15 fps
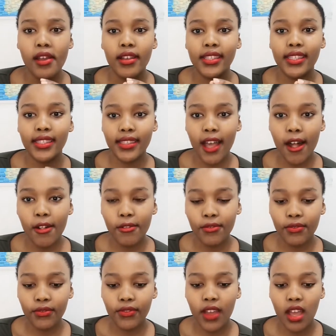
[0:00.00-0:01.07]

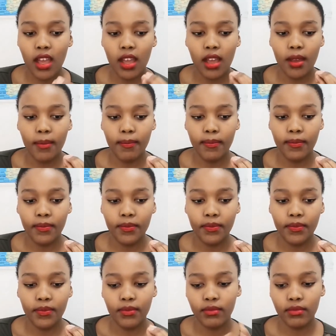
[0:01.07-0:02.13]

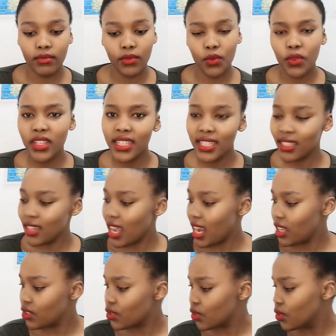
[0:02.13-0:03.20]

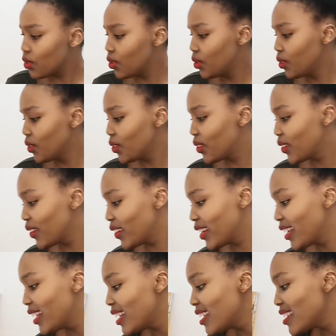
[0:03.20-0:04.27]

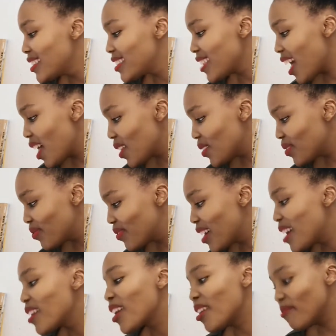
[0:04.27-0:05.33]

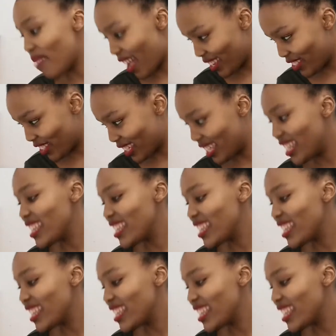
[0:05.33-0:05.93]
self-compassion